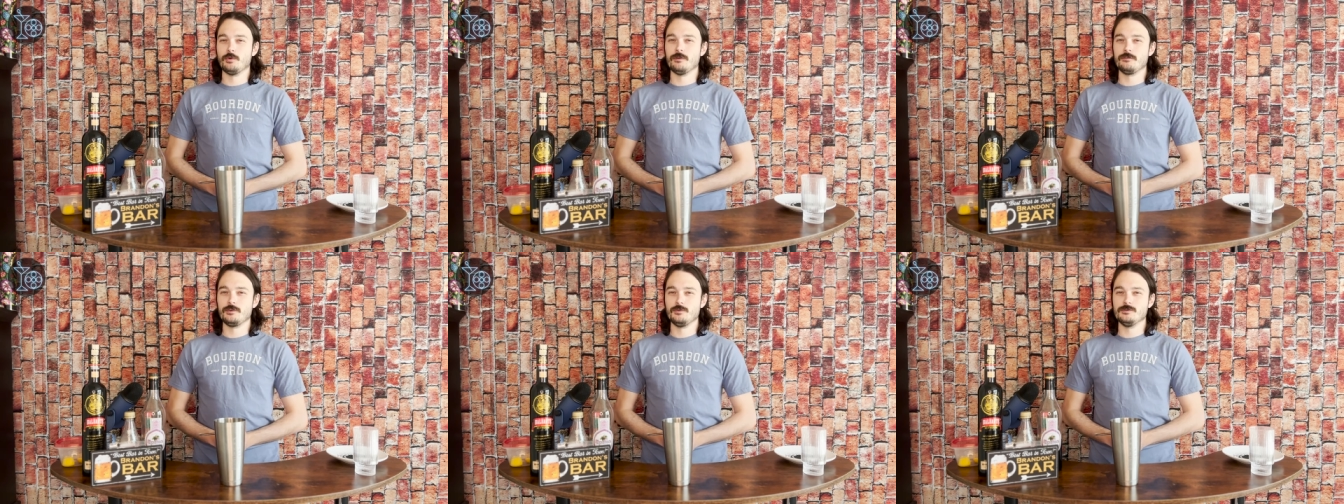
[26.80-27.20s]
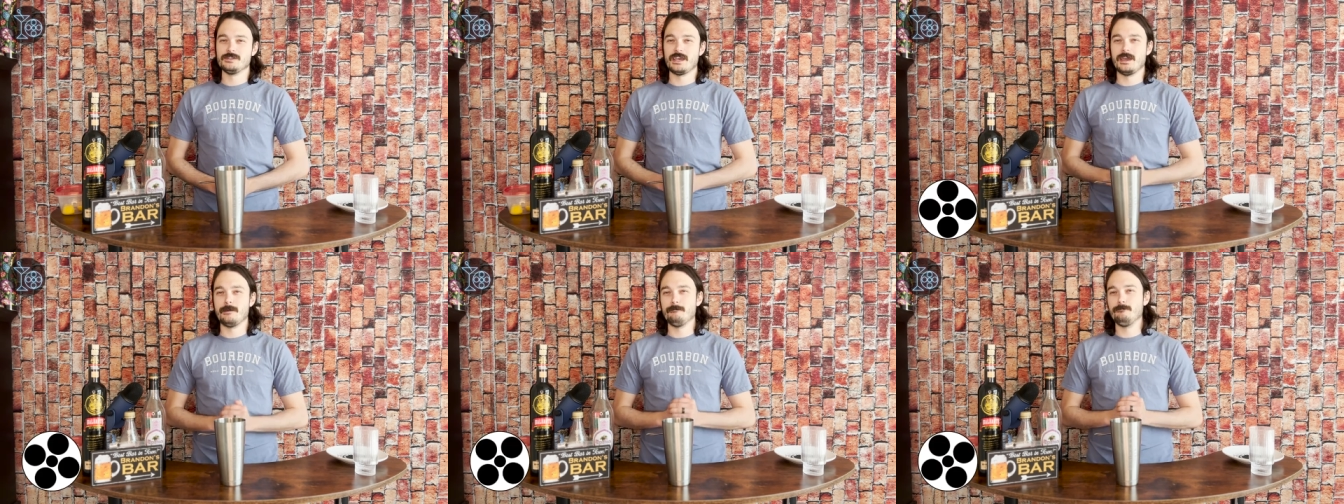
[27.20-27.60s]

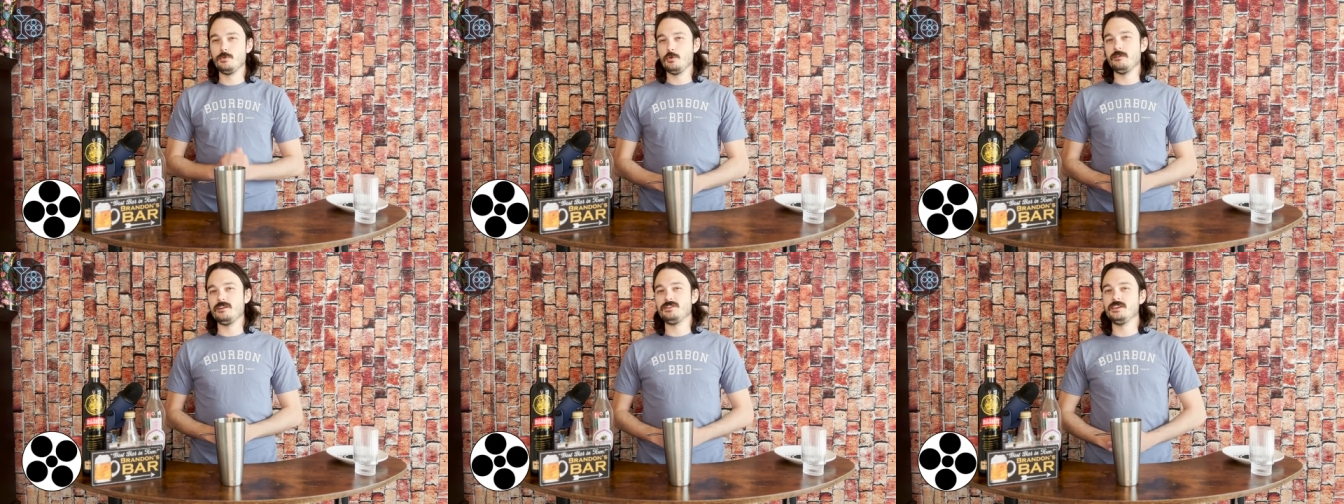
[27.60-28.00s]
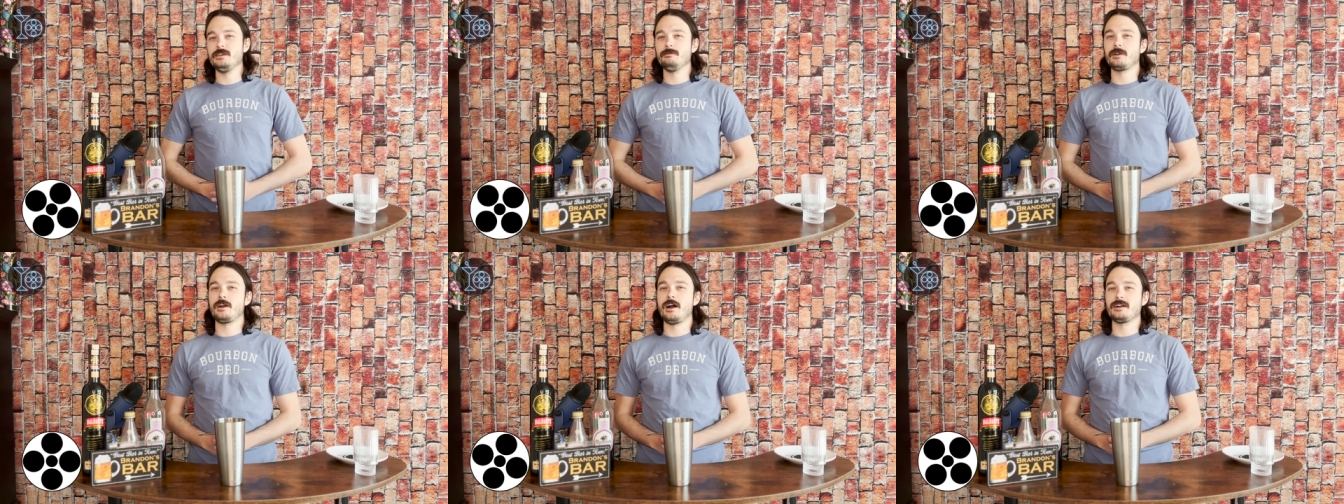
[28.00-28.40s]
reviews and movie
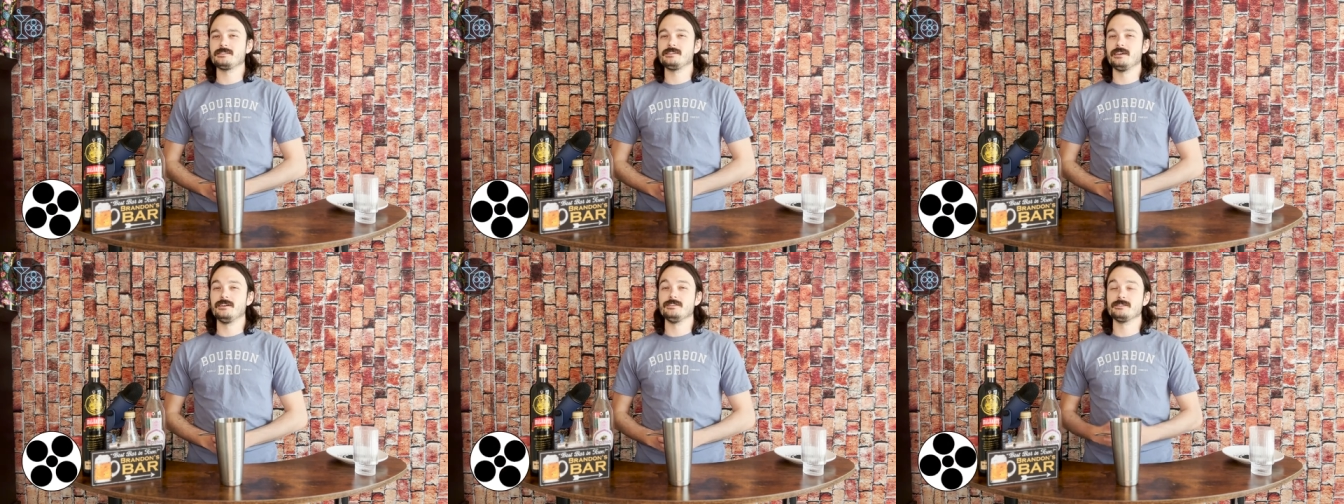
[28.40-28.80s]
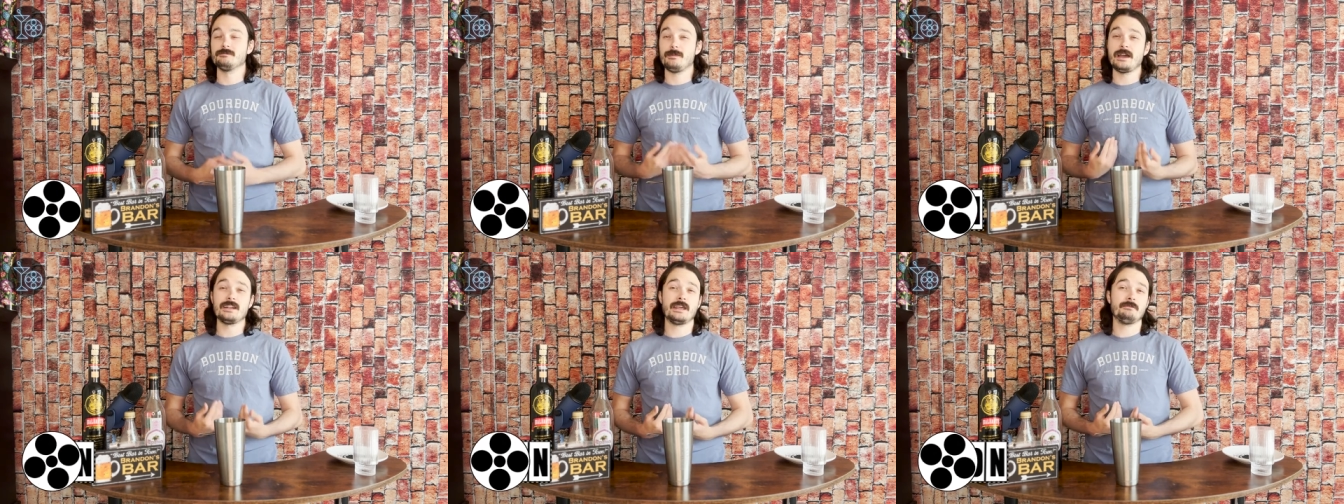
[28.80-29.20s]
themed cocktails.
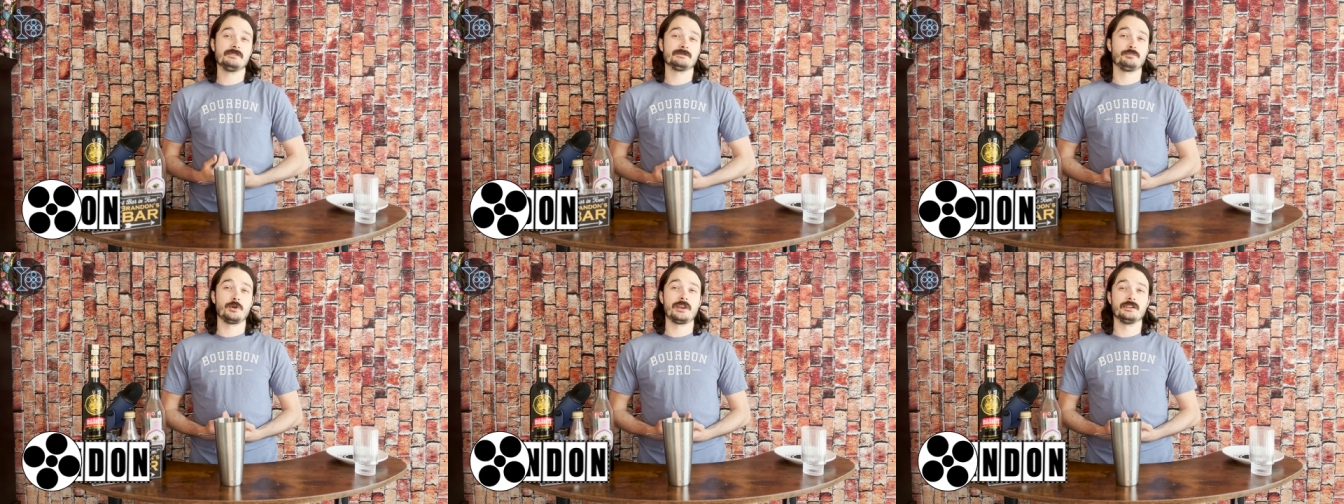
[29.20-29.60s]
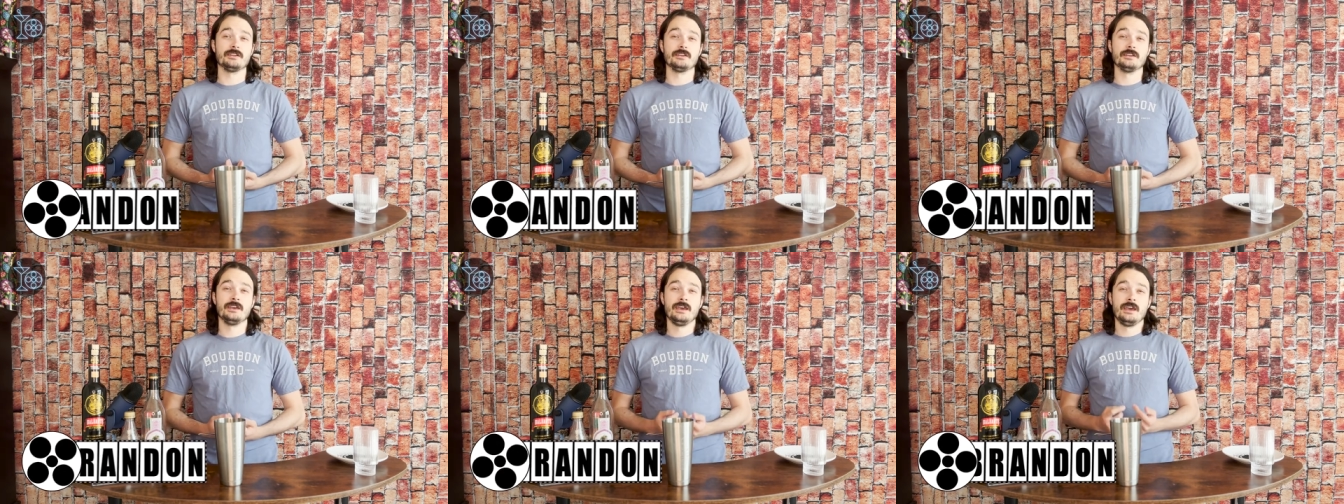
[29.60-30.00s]
My name is
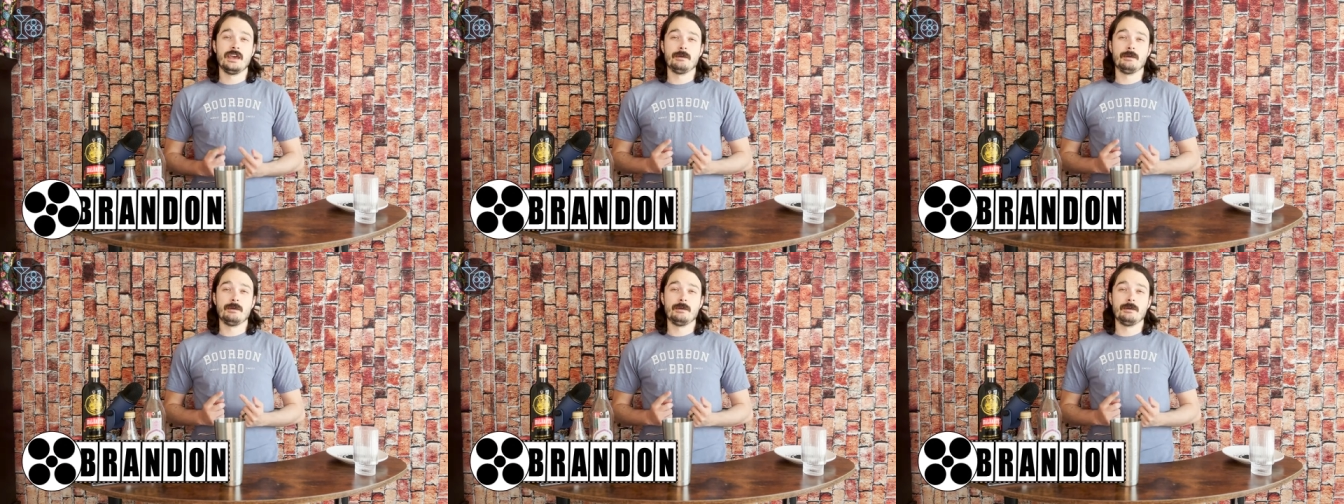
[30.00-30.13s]
Brandon.